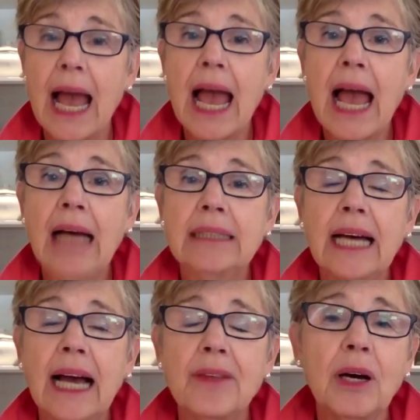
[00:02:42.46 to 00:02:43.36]
And
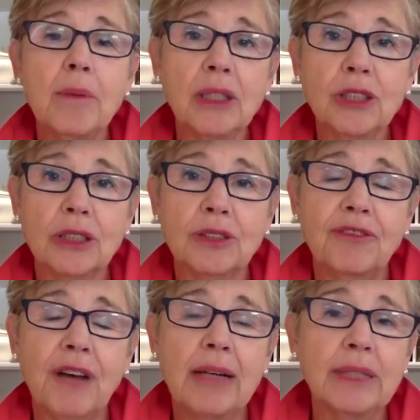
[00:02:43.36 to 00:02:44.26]
I thought Marshall's
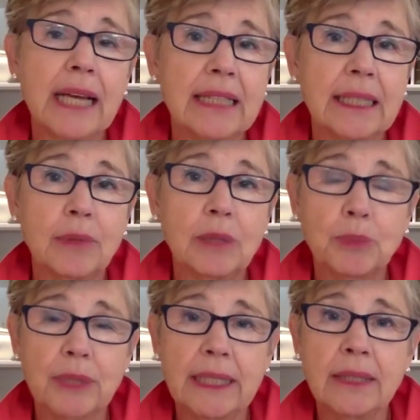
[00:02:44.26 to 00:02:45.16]
founding idea was
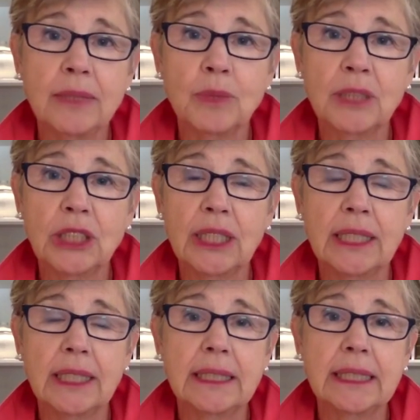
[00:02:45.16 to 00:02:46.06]
brilliant, which
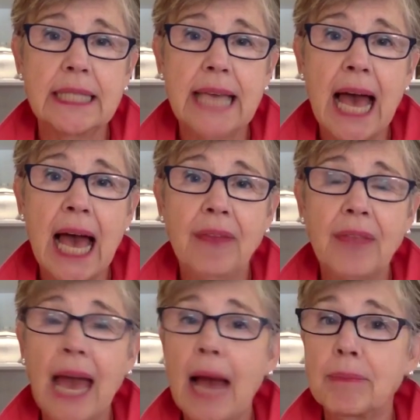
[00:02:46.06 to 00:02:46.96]
is that
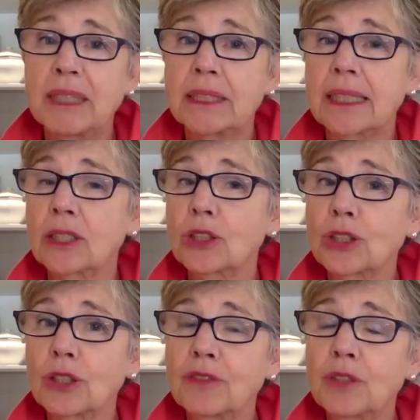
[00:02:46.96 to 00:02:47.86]
the habits that can
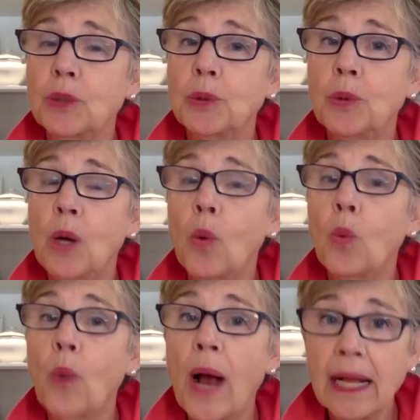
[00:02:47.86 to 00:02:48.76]
serve you
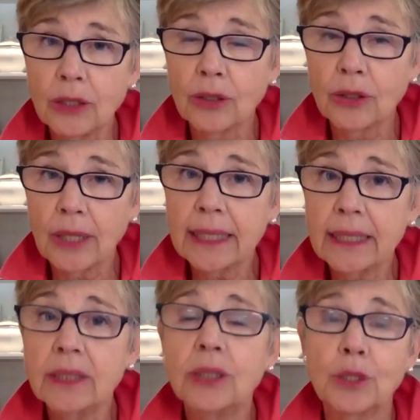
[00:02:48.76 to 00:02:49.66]
well early
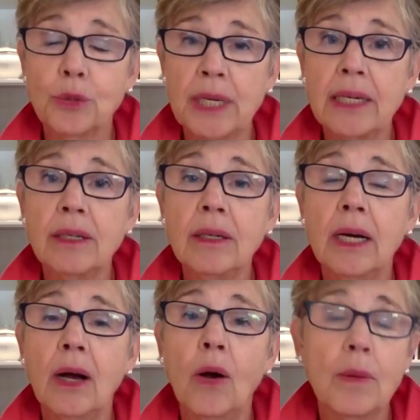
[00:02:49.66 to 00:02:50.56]
in your career
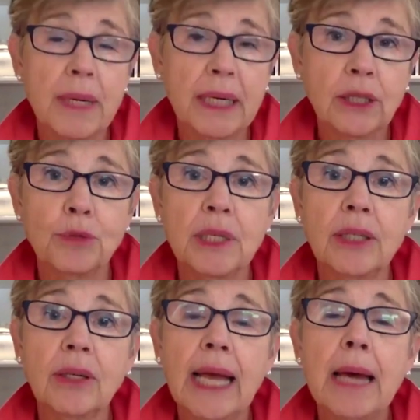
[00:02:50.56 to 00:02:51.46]
or mid
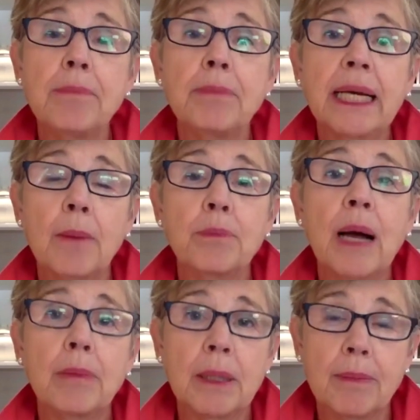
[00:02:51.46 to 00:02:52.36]
career can become
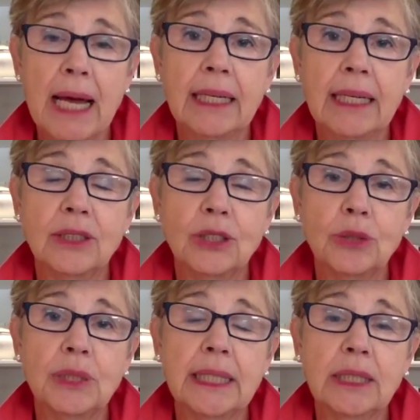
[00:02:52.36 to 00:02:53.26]
problematic as you
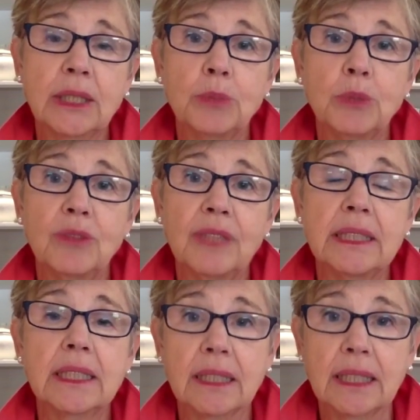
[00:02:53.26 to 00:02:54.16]
seek to move
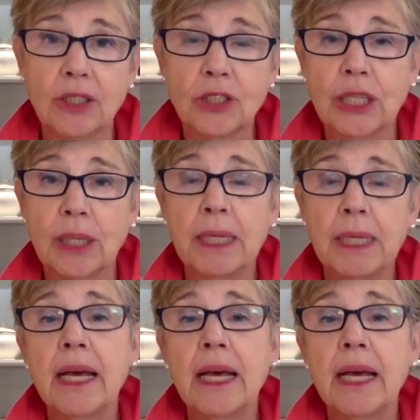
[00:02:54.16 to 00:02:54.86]
into leadership.